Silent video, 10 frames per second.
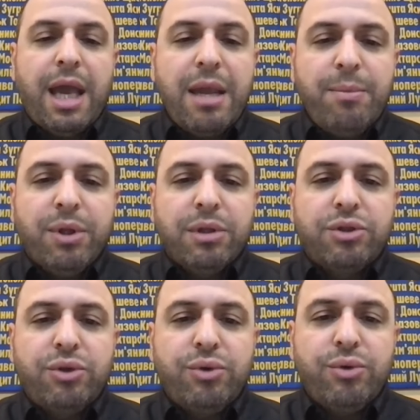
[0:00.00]

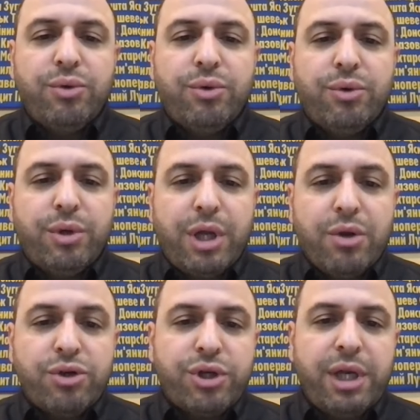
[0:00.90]
able to
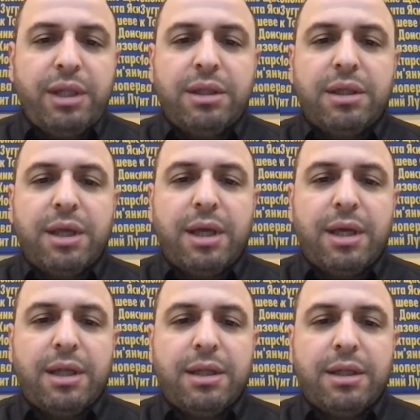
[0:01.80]
negotiate,
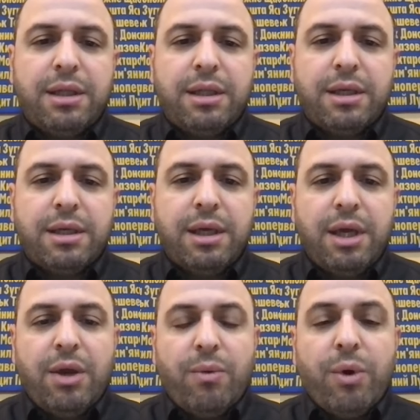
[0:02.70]
and
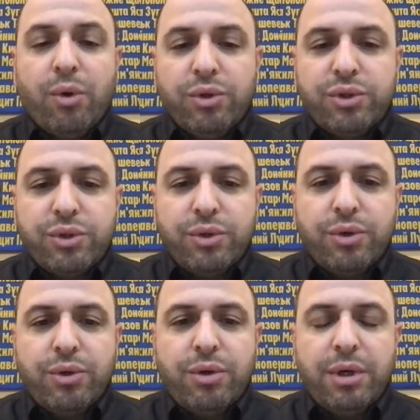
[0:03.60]
we've also
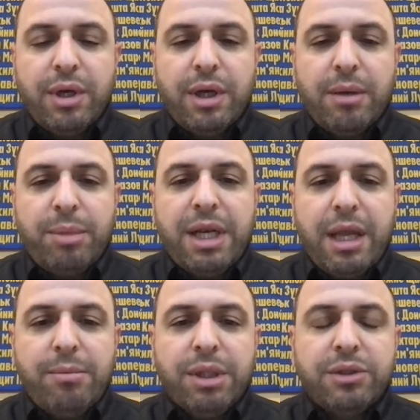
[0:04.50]
been
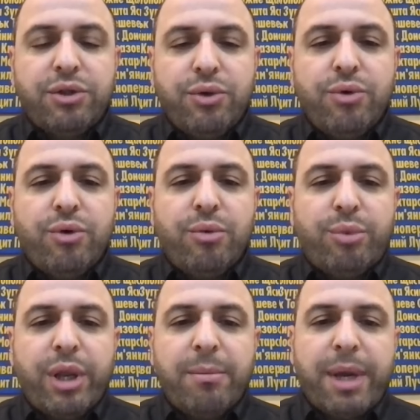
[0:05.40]
able to
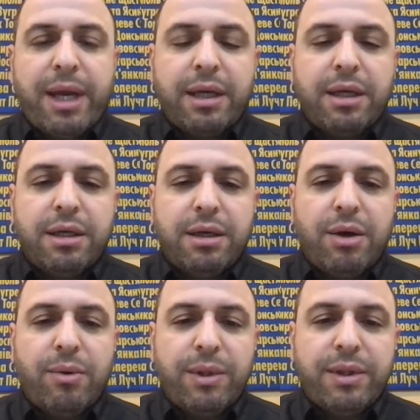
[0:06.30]
bring back
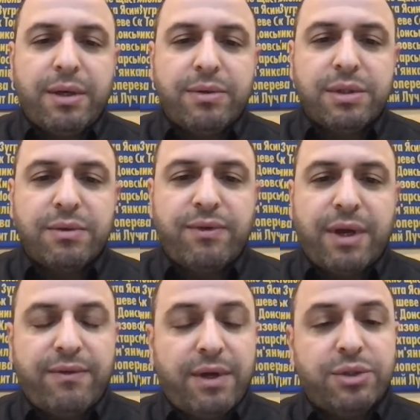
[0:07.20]

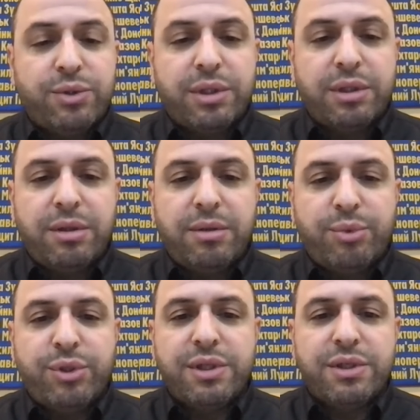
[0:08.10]
1,500
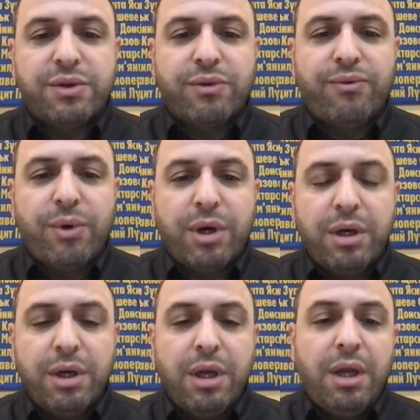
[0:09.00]
prisoners of
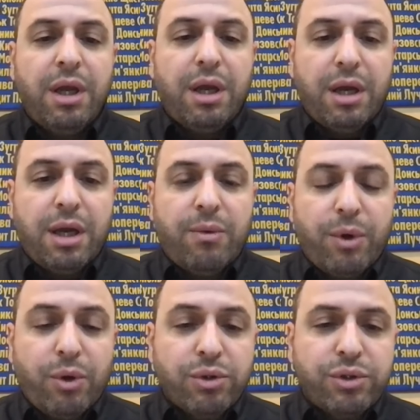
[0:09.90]
war.
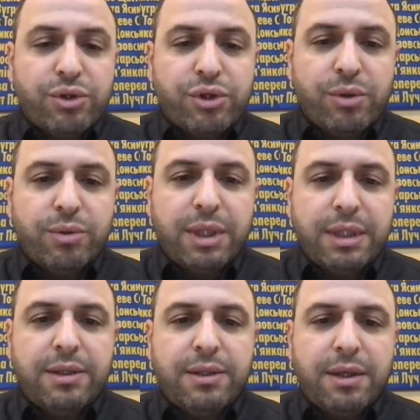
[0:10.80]
We also showed
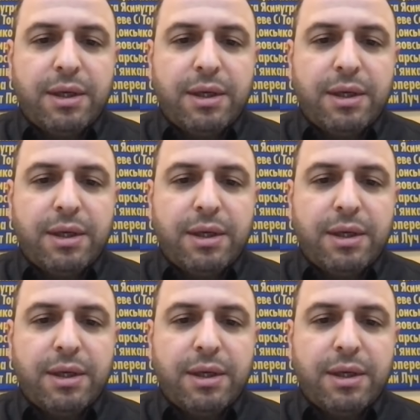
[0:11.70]
that